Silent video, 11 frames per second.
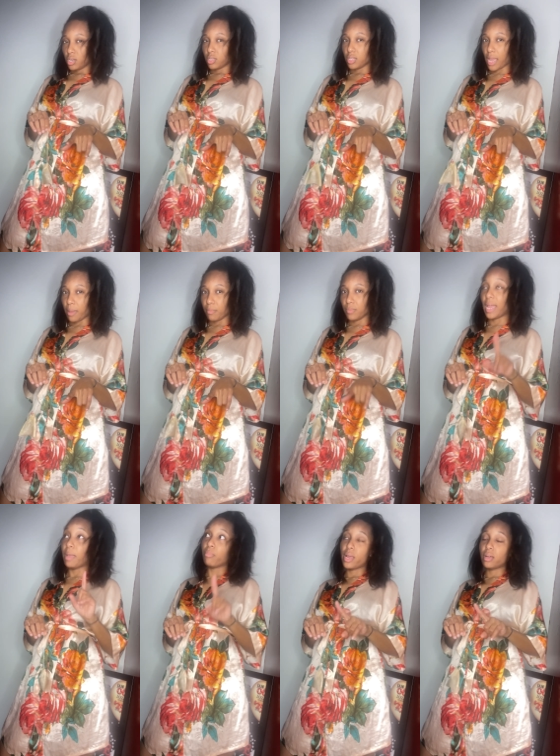
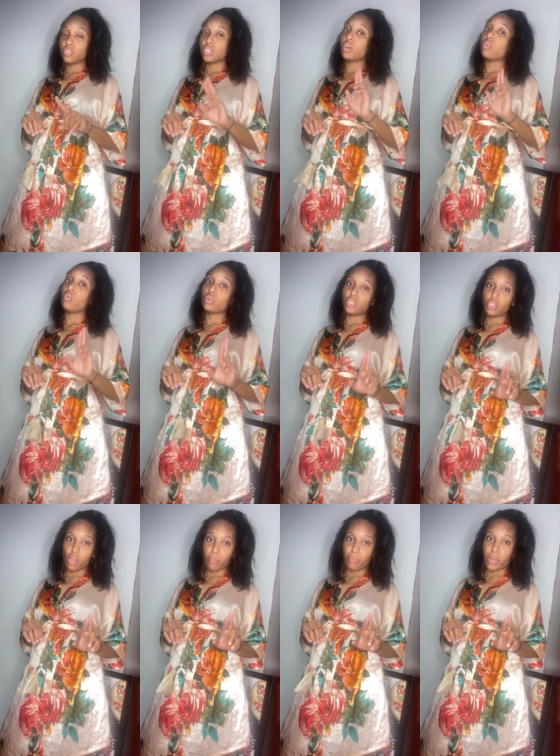light brown sugar or
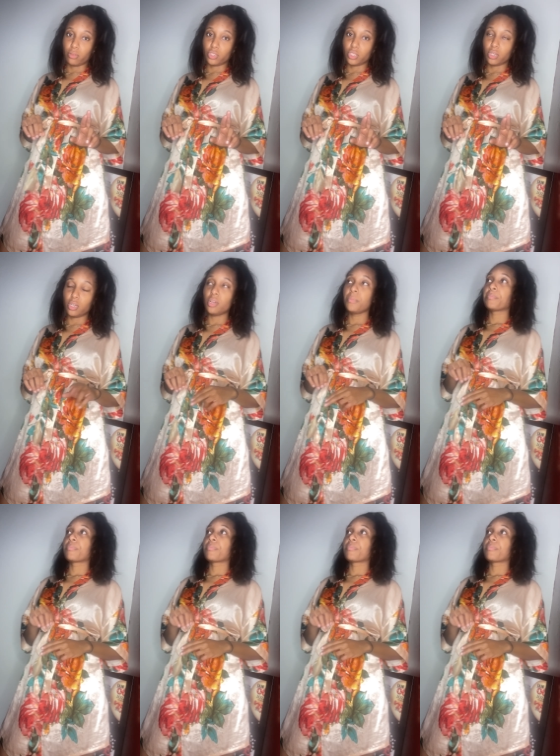dark brown sugar.